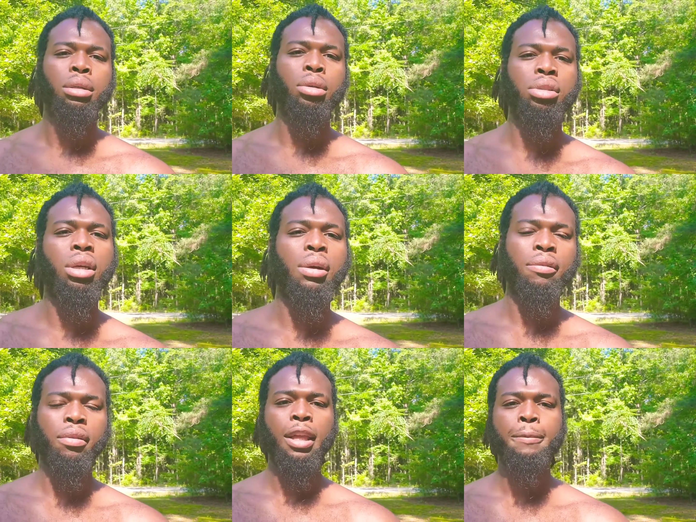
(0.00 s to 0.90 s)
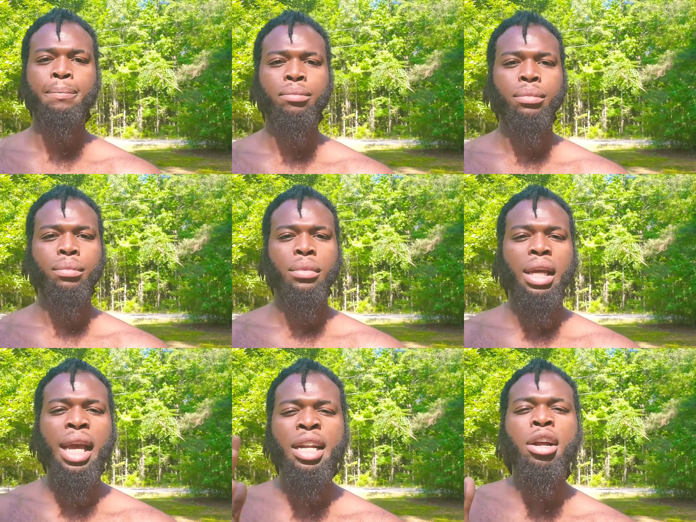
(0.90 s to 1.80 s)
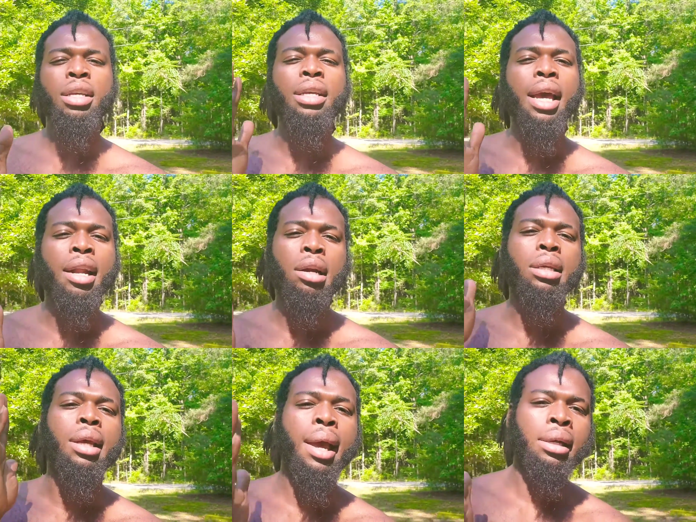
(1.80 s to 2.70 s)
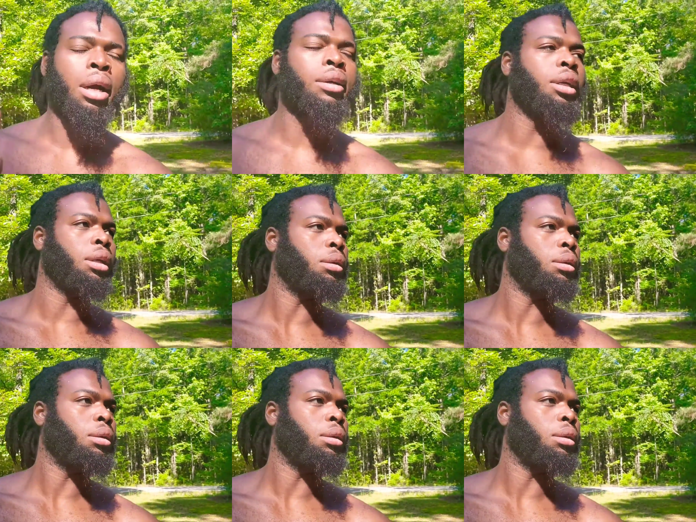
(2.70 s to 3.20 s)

yourself. Anarchy, anarchy, anarchy.